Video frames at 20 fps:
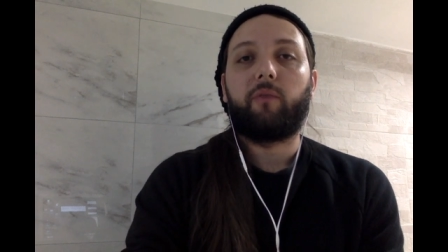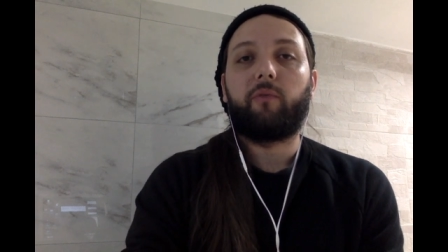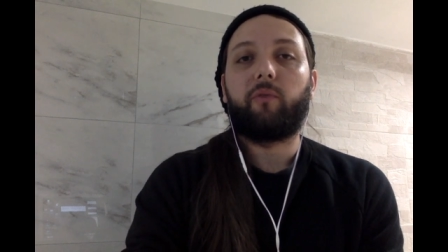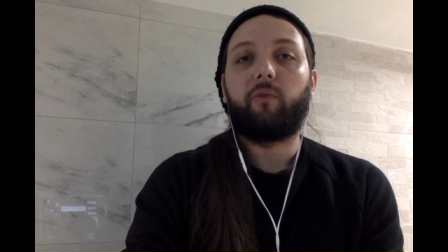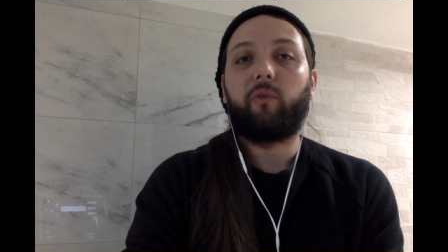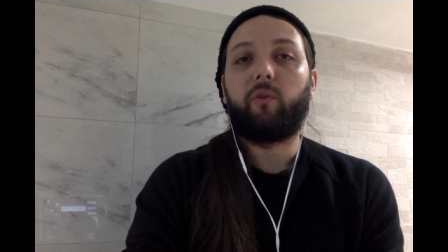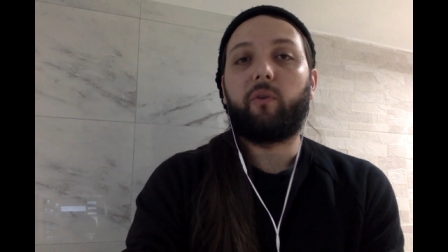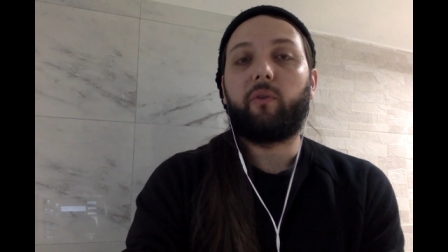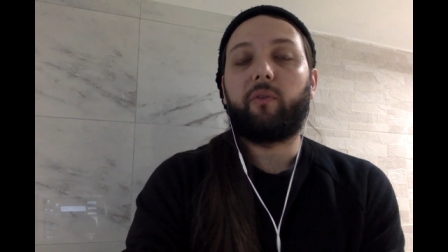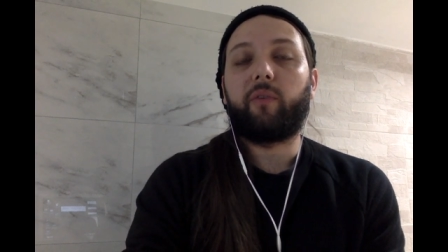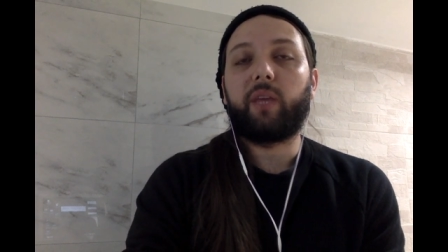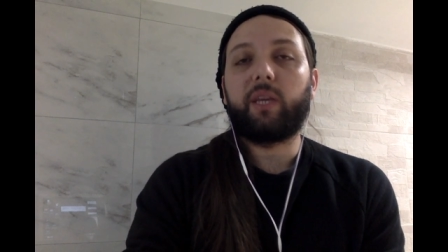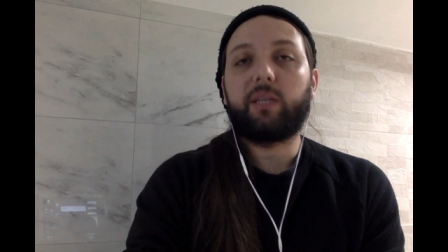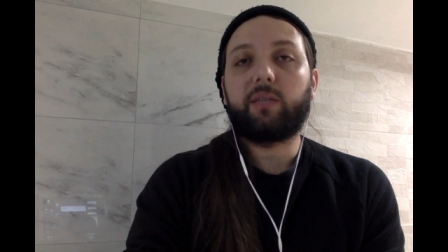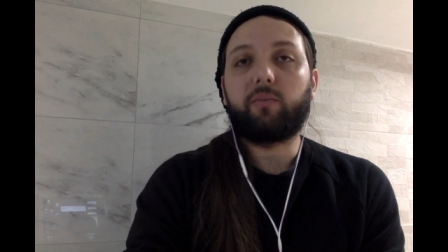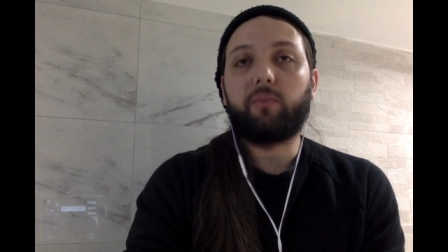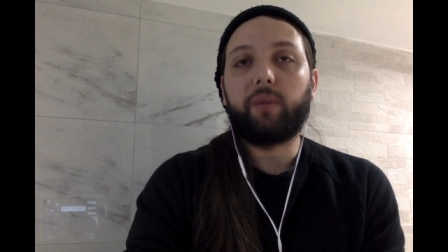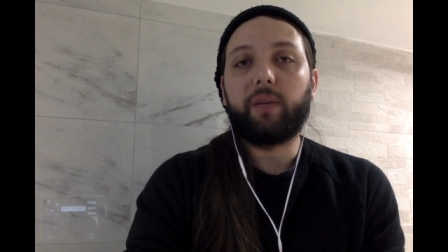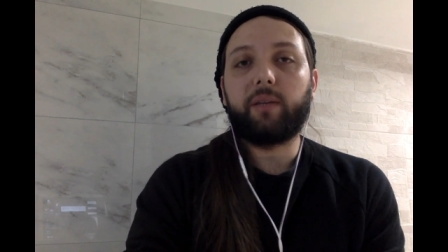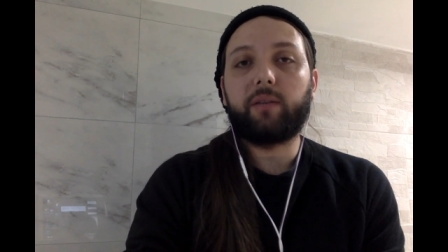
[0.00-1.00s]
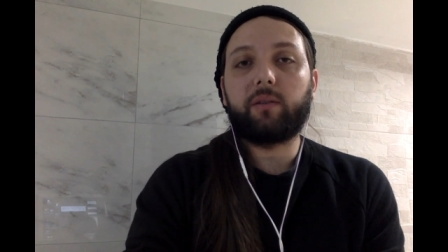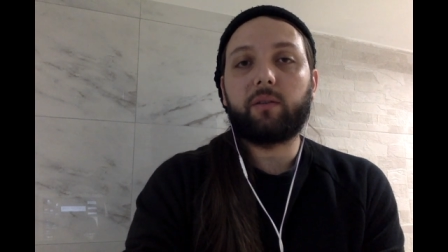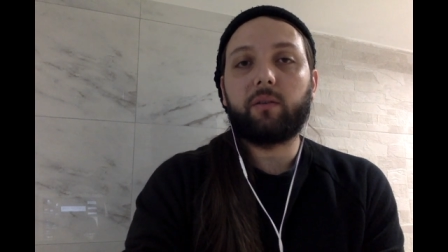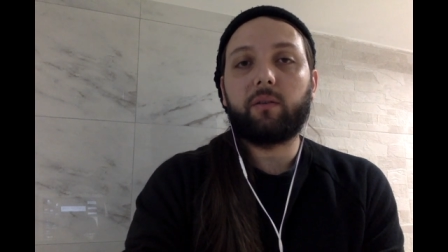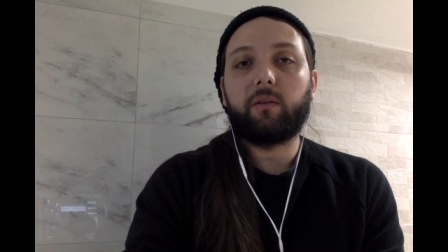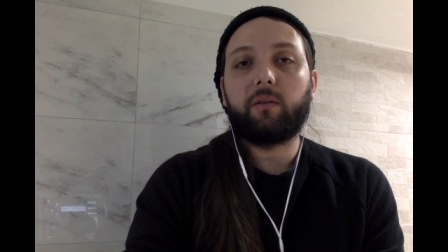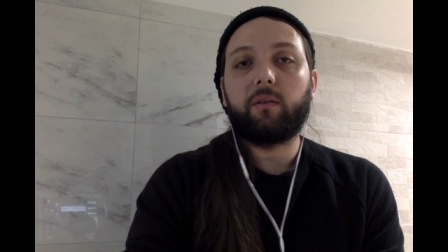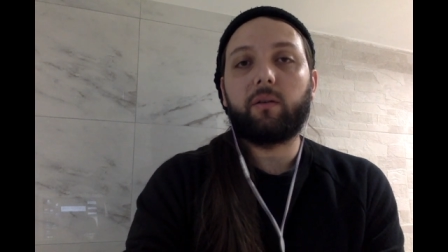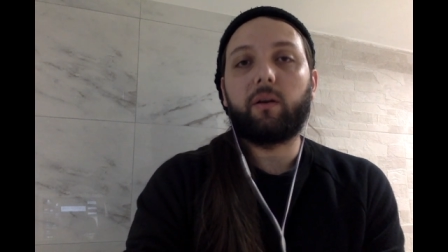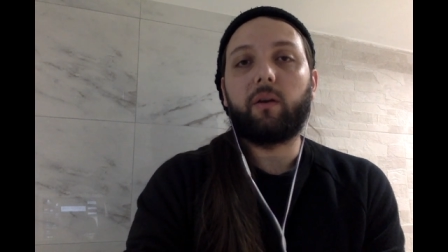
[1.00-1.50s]
For this
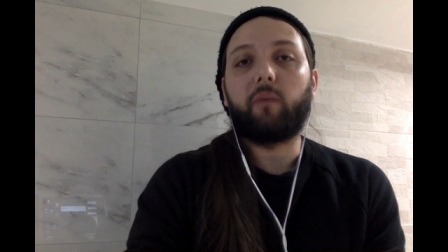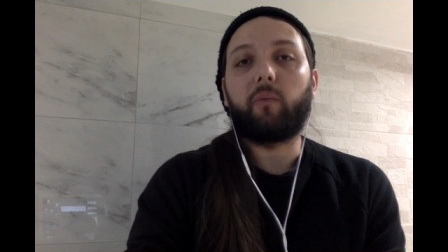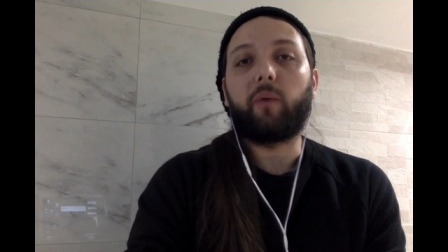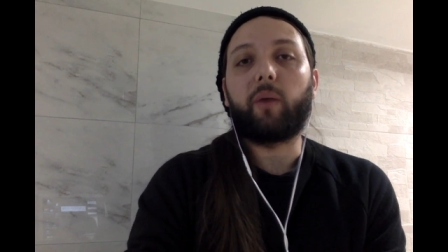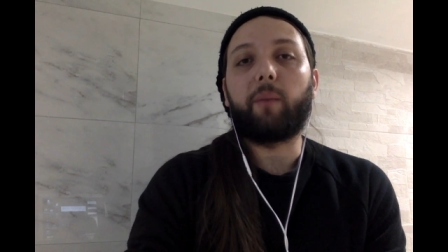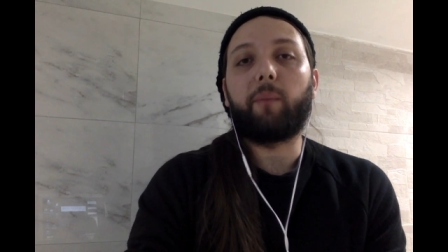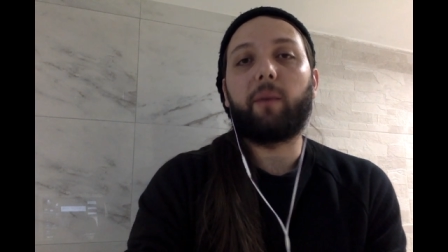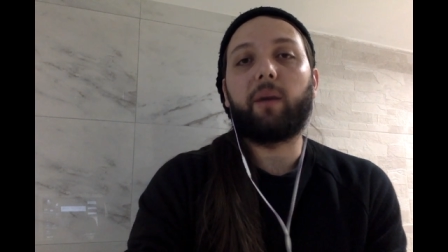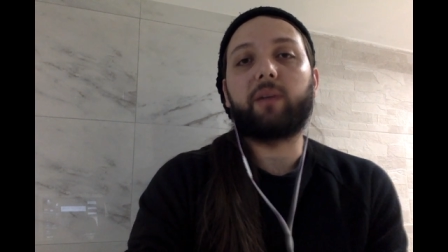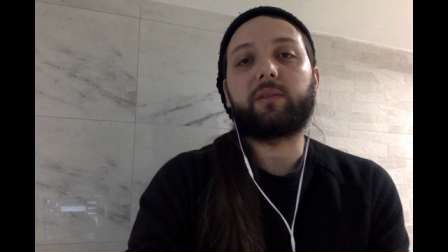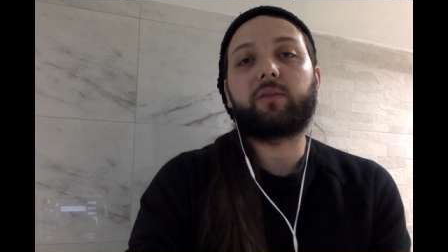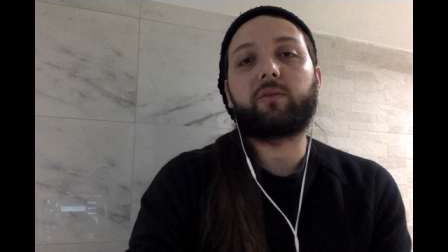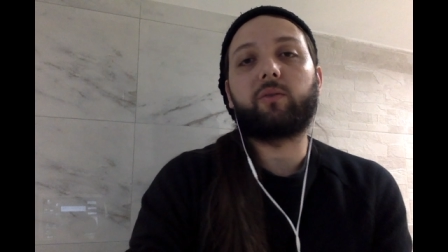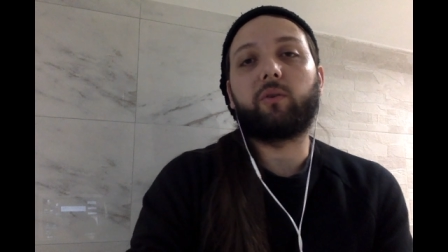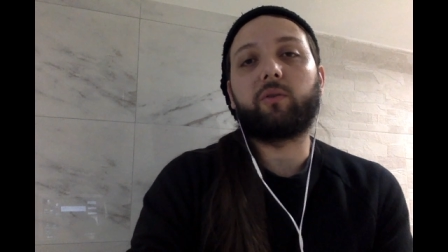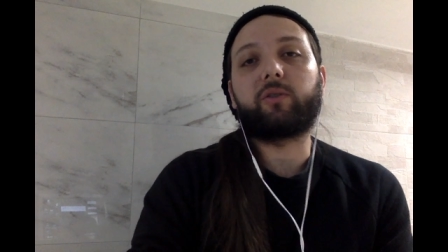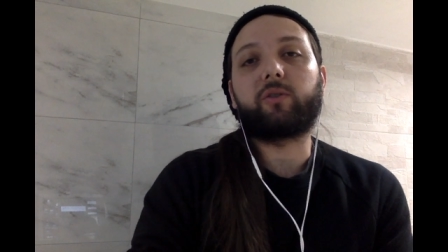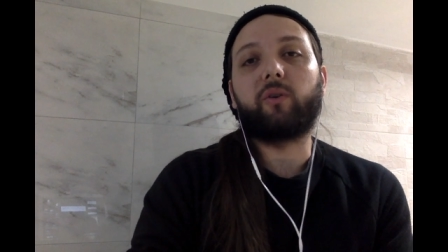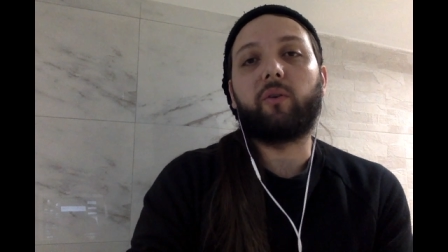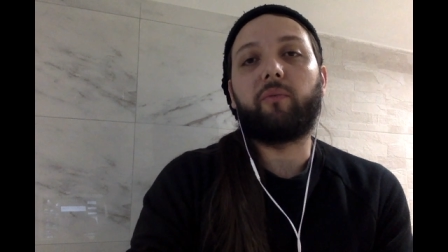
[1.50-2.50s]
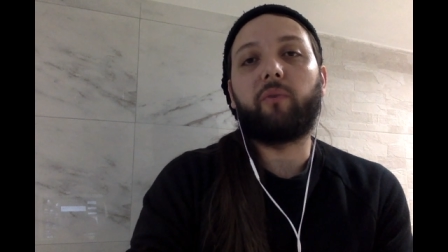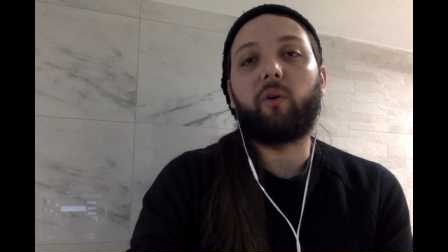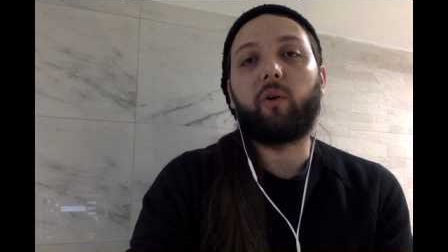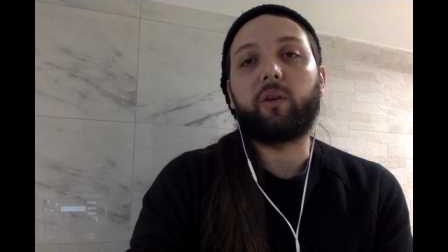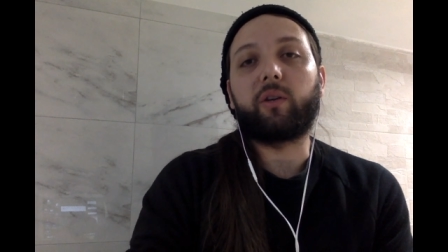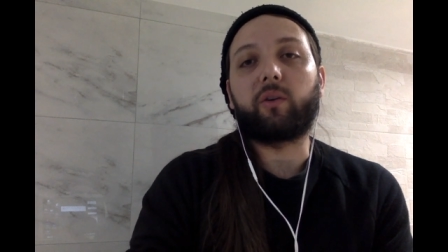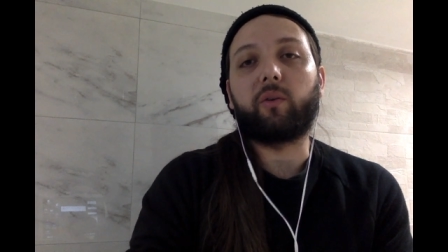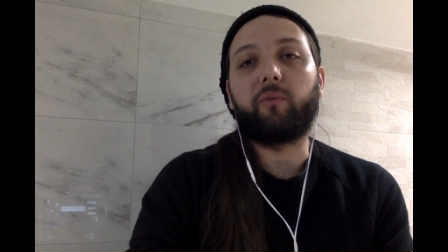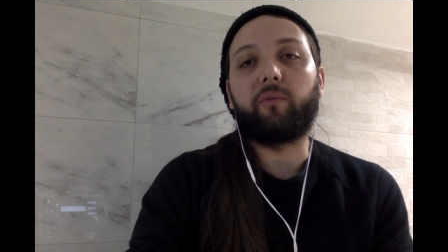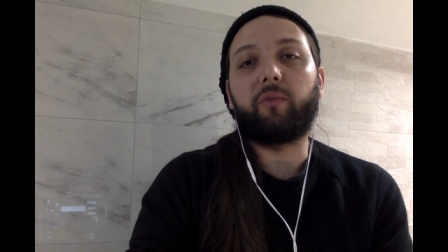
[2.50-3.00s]
reason, we must also
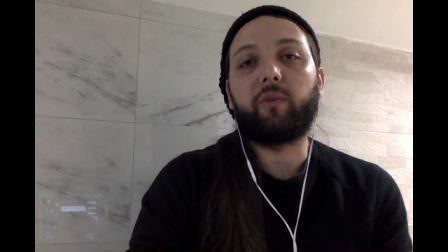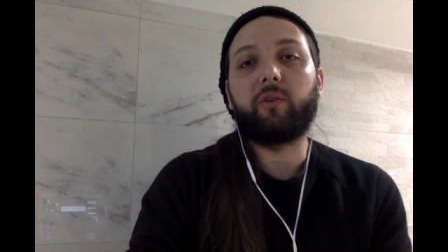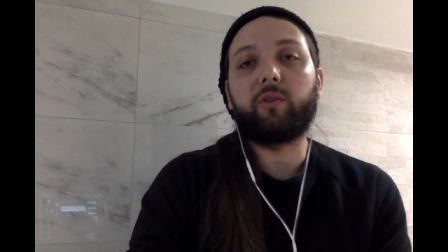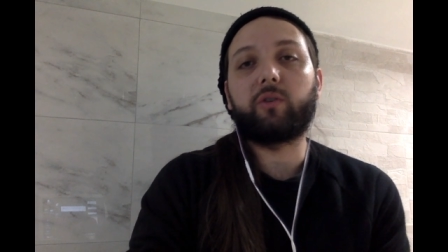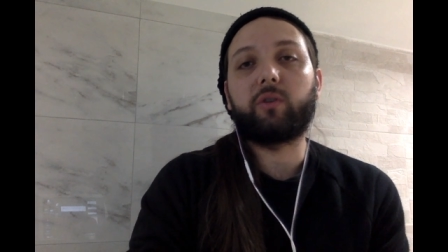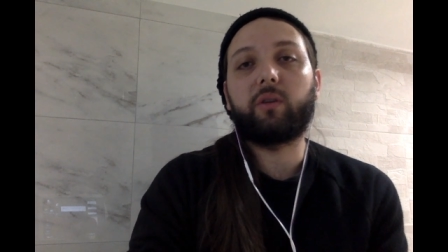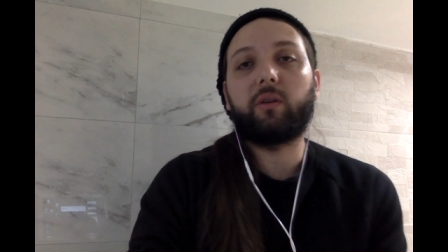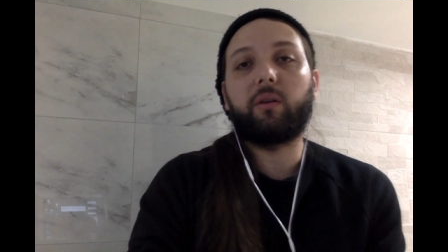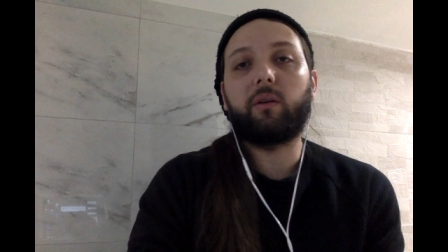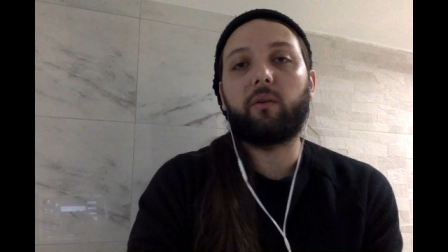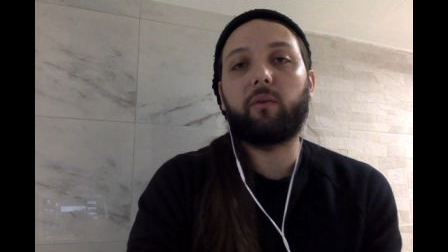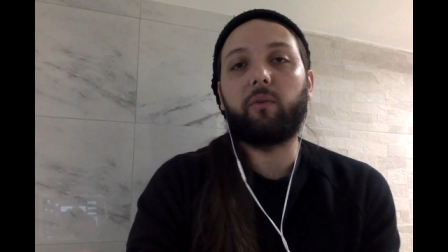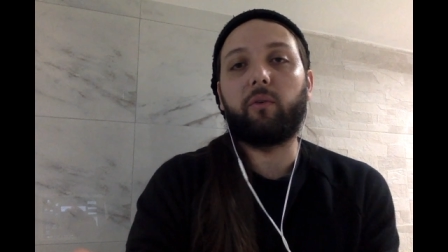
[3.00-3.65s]
avoid confusing